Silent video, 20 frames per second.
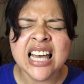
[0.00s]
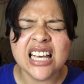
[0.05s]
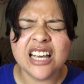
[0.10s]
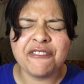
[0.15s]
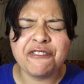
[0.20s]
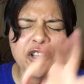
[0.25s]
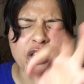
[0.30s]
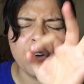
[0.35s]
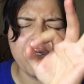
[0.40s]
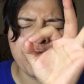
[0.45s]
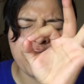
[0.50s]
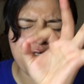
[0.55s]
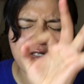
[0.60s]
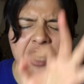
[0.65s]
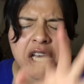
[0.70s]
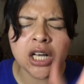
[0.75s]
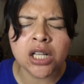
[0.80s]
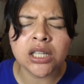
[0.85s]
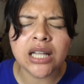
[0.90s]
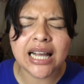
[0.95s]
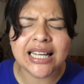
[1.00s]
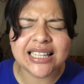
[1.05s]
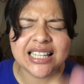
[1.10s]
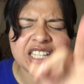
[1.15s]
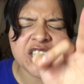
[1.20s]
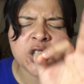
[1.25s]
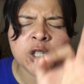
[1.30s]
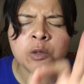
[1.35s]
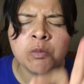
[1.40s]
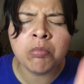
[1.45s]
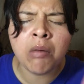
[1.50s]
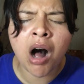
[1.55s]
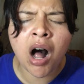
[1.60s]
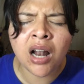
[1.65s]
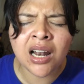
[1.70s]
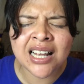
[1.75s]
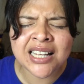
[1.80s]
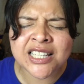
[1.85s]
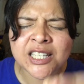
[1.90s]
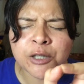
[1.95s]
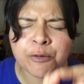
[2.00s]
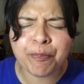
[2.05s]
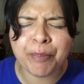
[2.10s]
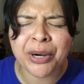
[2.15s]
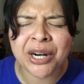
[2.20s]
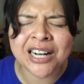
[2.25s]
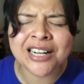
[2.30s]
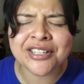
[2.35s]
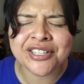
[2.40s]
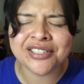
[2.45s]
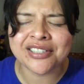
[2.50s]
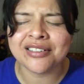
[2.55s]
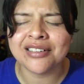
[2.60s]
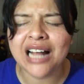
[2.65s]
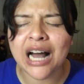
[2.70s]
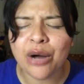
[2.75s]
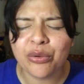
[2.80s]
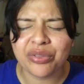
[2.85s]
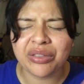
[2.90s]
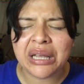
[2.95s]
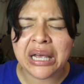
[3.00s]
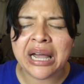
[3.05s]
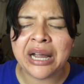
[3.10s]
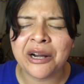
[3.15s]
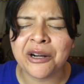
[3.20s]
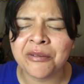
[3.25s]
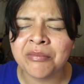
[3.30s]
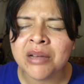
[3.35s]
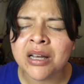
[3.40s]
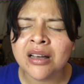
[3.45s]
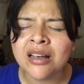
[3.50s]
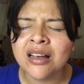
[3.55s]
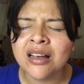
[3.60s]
If you feel like the smallest person out there,